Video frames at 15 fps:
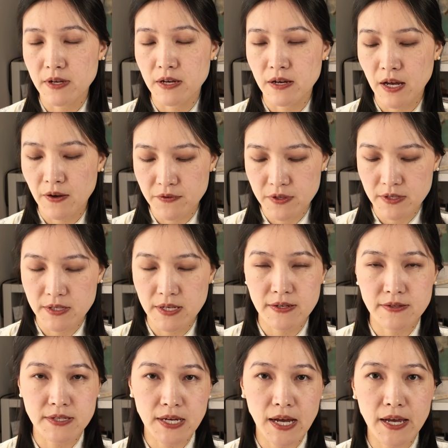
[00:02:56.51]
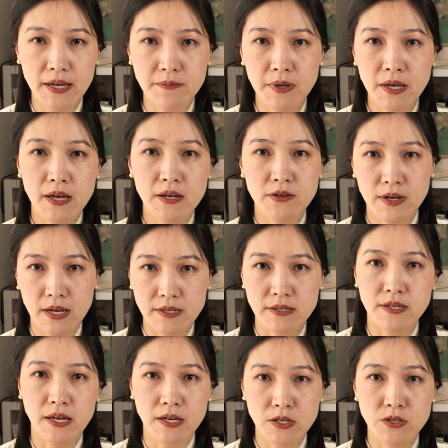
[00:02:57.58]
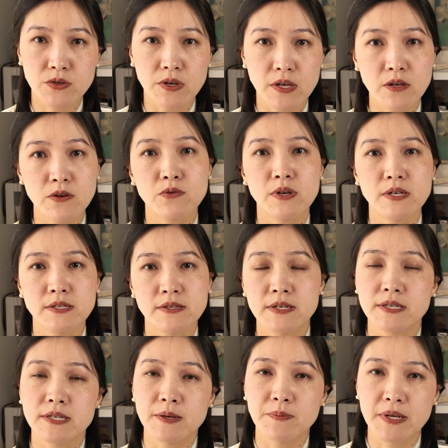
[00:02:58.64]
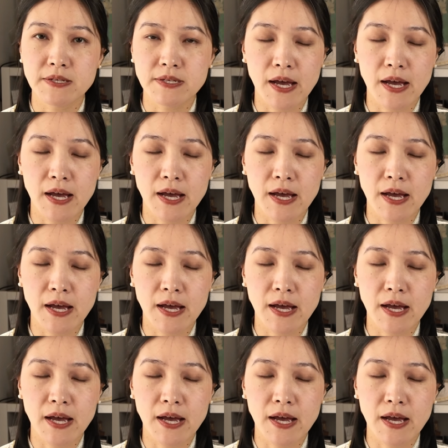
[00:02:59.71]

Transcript: After 6th time, you can start to increase the steeping